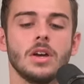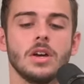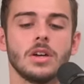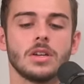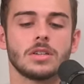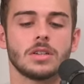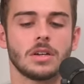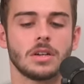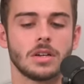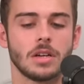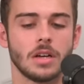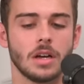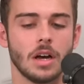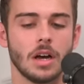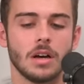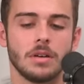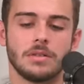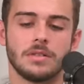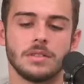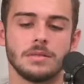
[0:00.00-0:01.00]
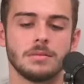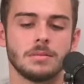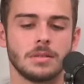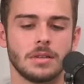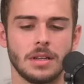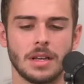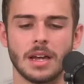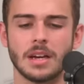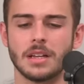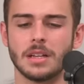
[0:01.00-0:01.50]
So oh, she didn't put
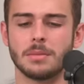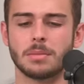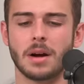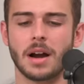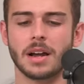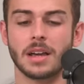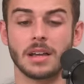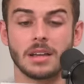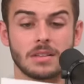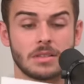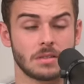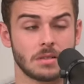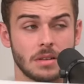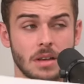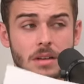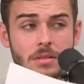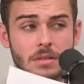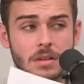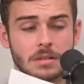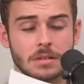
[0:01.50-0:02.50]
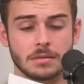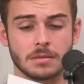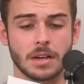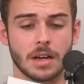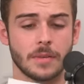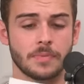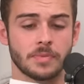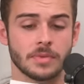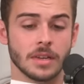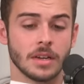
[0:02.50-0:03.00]
the end of the bracket. So that
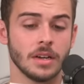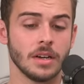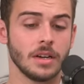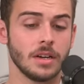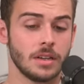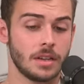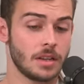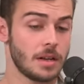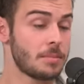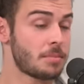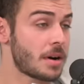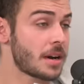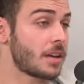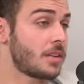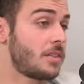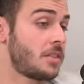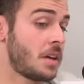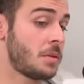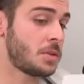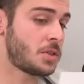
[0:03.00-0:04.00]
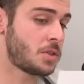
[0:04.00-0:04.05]
okay, in bracket they were